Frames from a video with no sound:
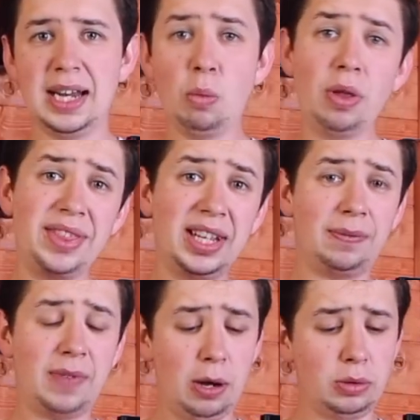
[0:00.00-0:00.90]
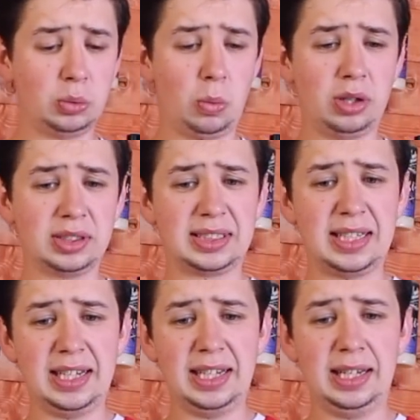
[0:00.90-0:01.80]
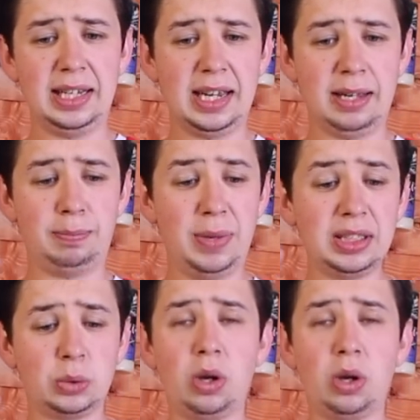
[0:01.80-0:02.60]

Now, one thing I found was the build